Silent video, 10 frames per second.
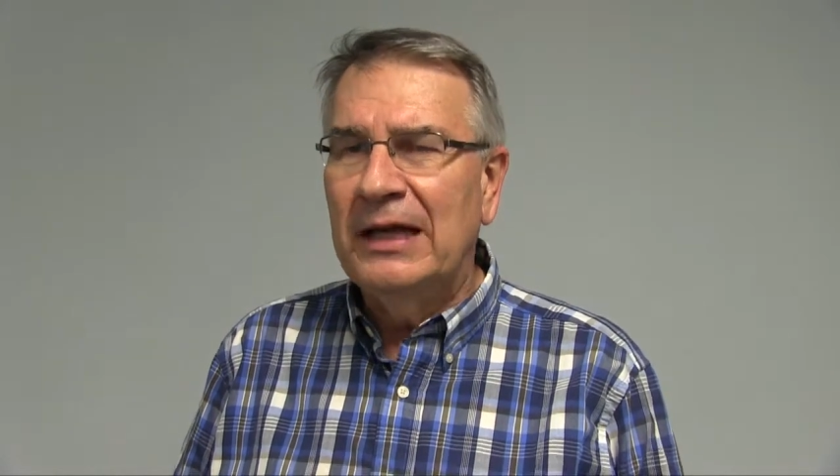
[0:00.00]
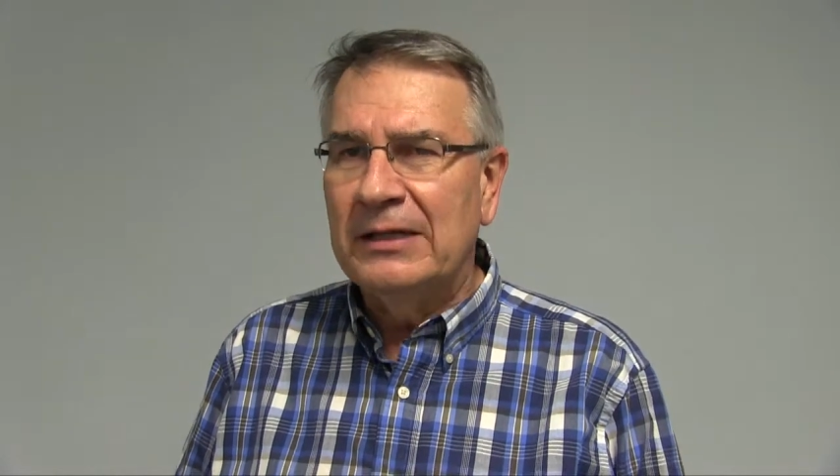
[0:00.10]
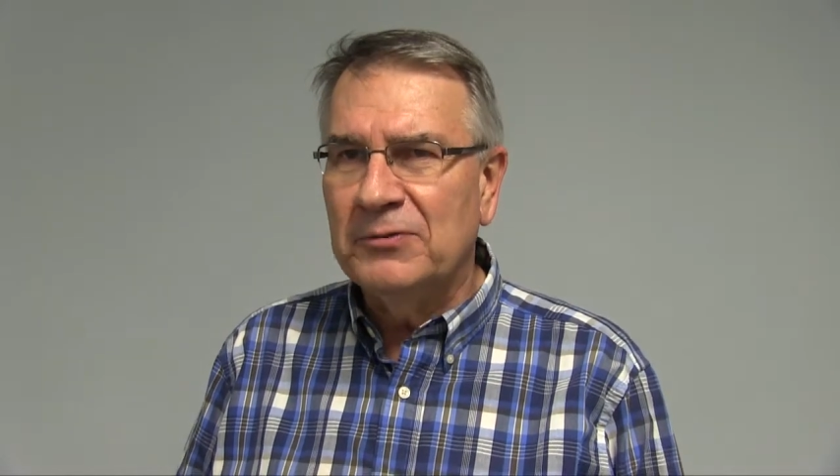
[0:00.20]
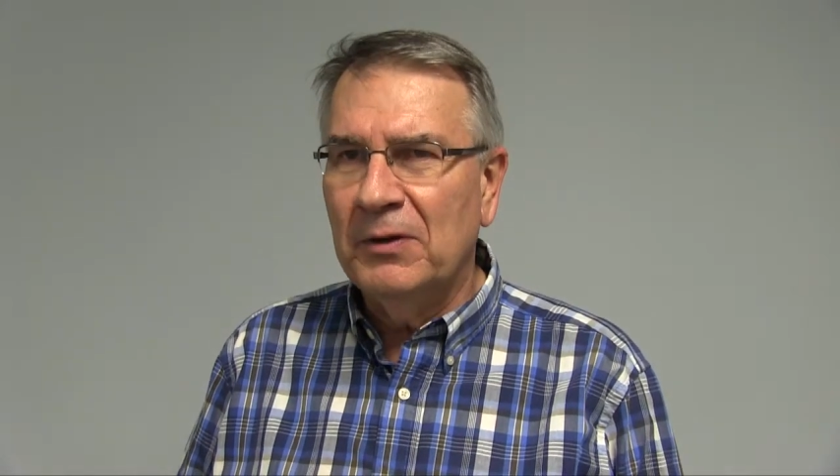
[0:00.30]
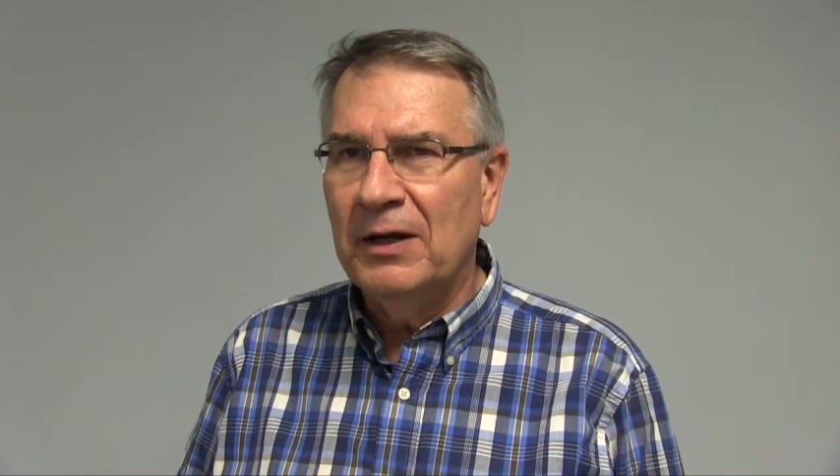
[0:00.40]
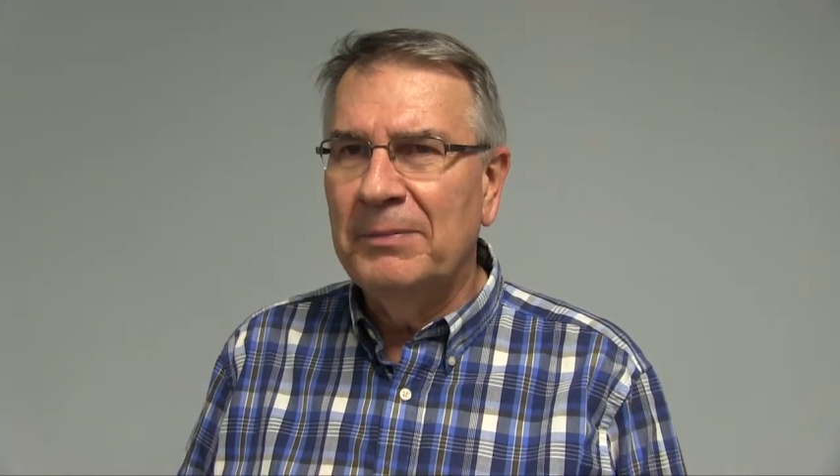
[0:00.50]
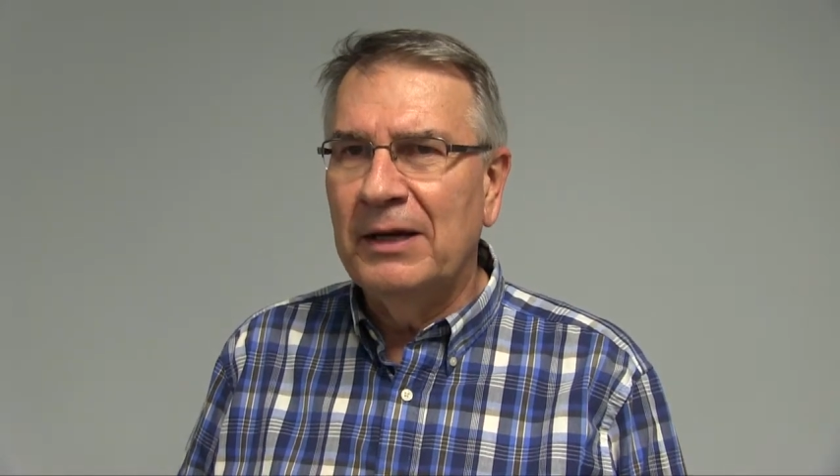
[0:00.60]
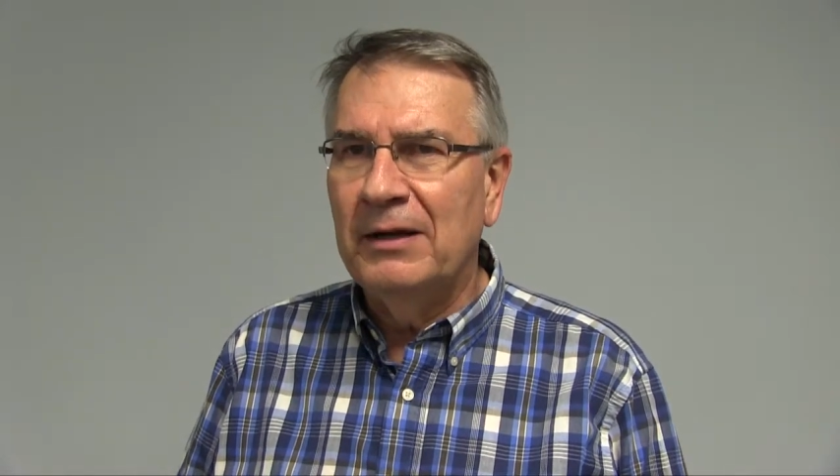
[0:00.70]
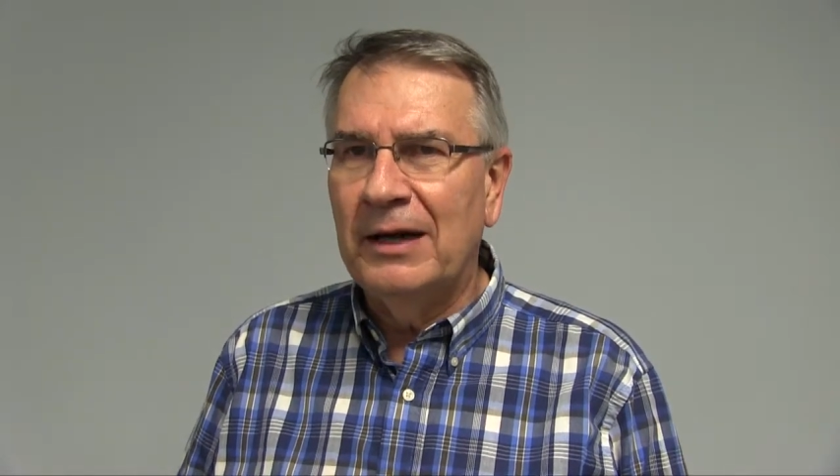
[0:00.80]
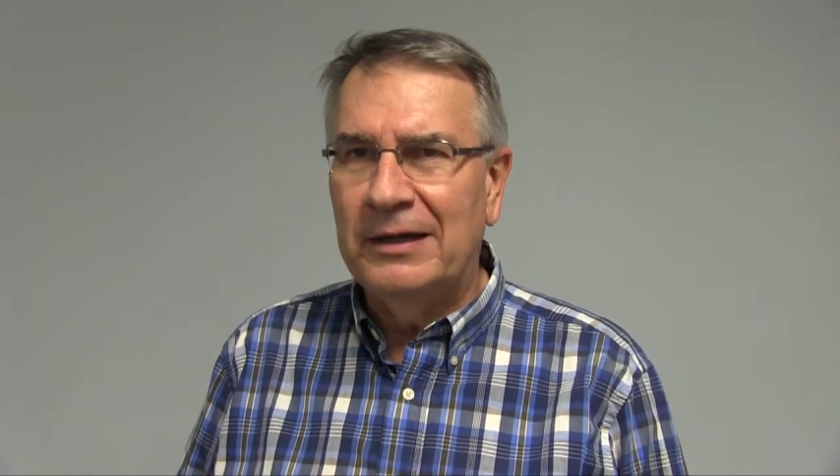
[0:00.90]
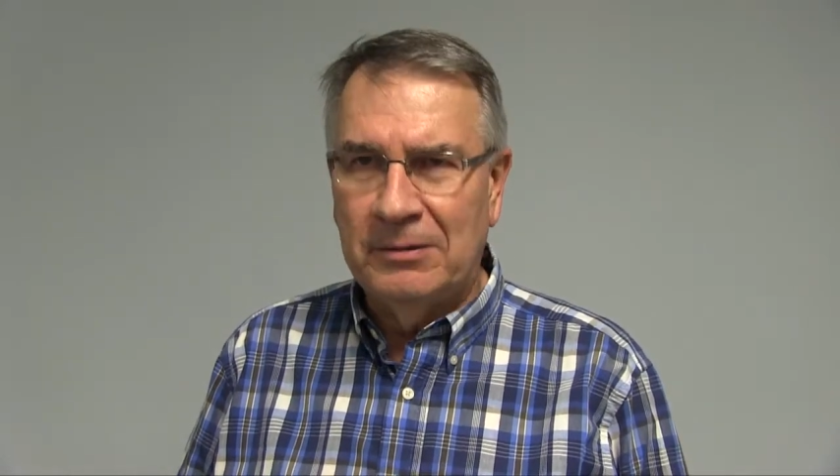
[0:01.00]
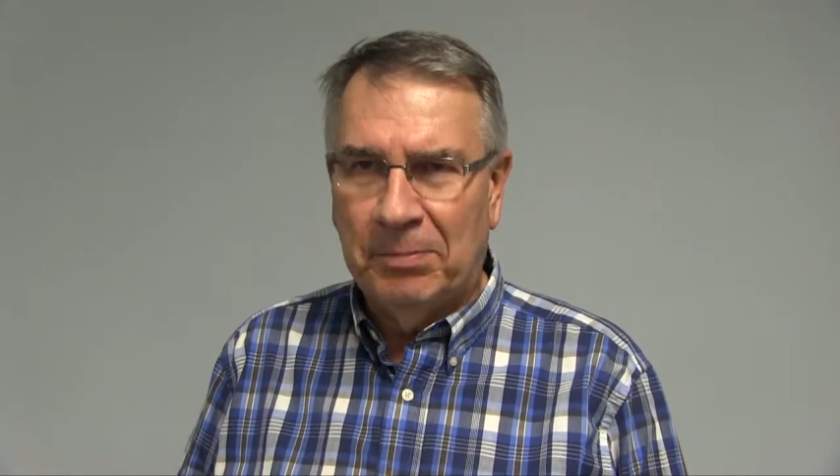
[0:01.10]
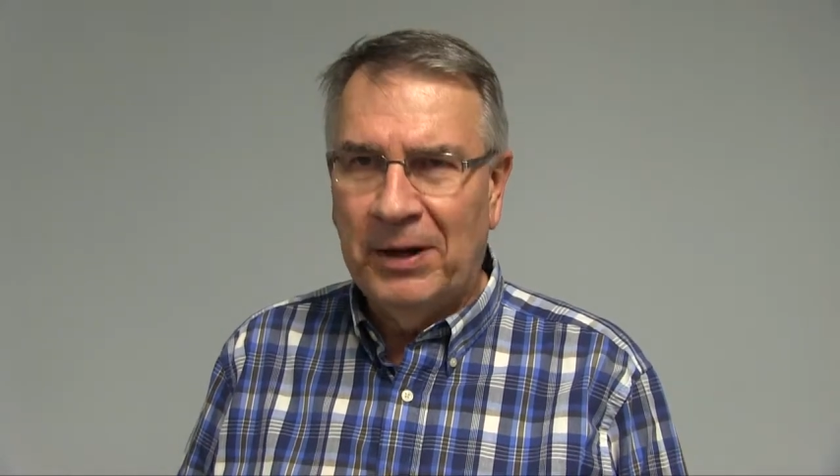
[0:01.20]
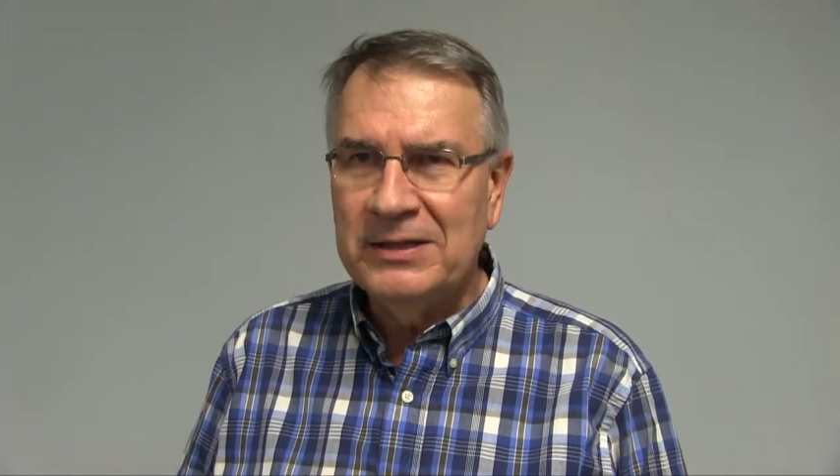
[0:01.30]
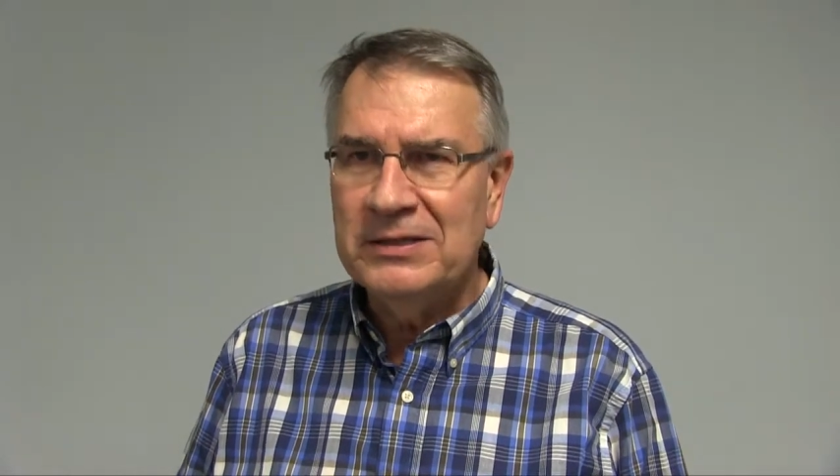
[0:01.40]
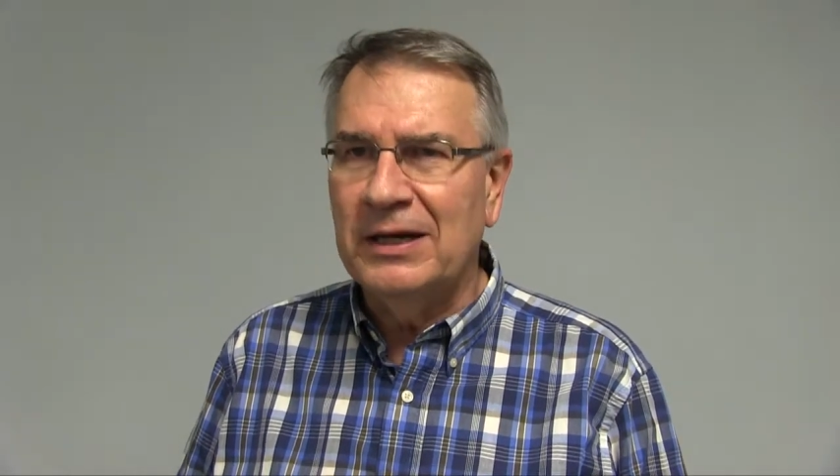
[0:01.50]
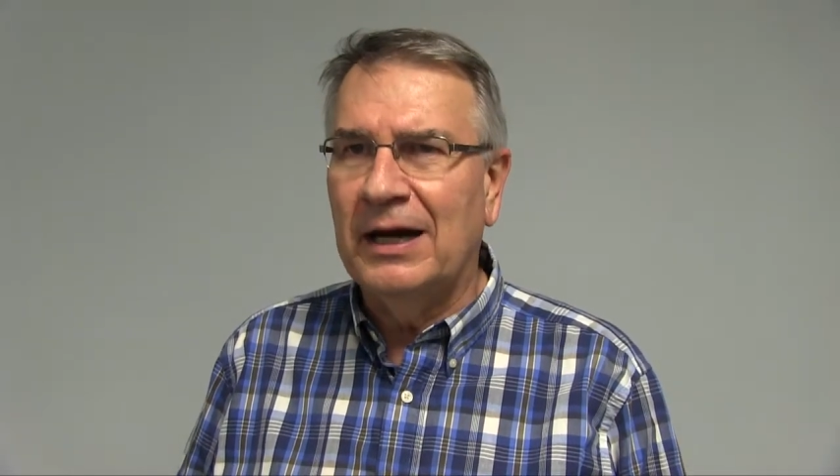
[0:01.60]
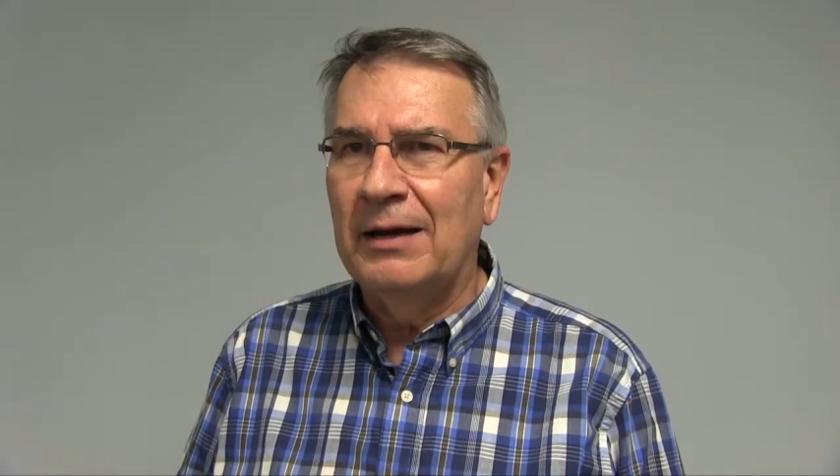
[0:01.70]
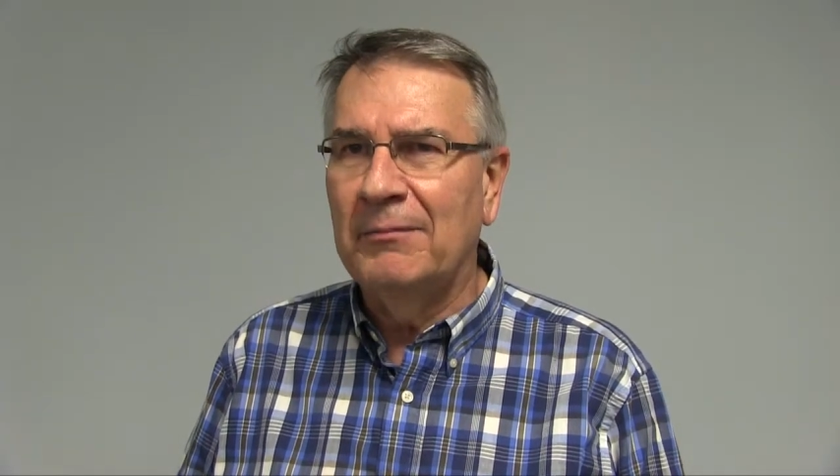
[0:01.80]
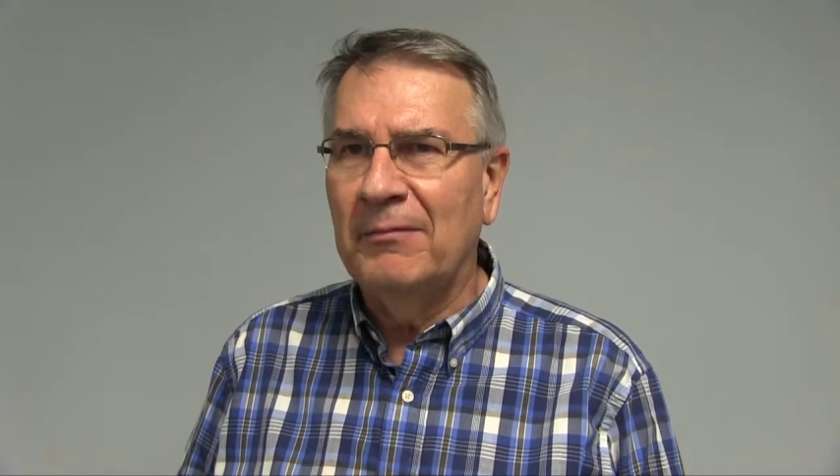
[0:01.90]
it's really been a depressed
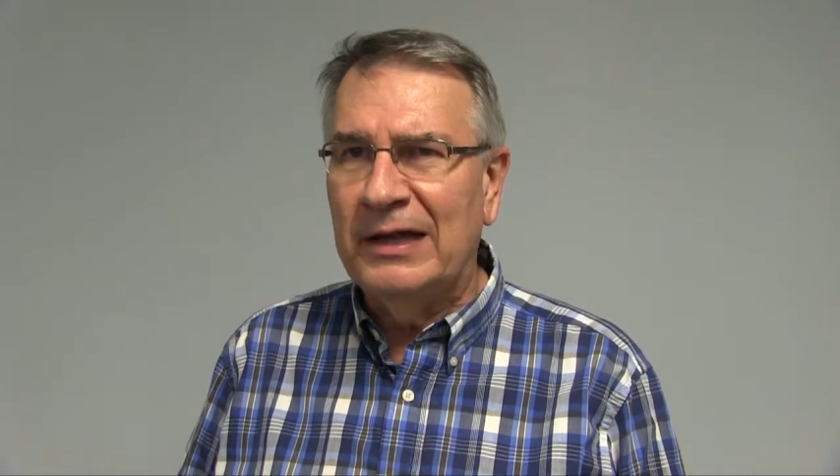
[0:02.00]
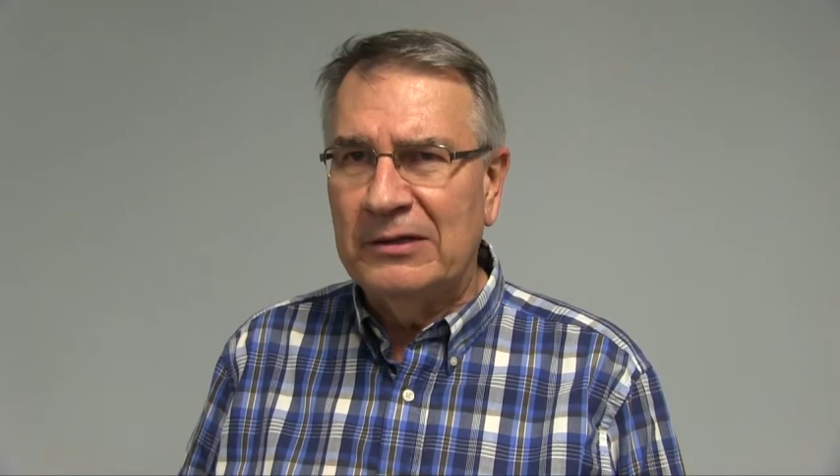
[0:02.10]
time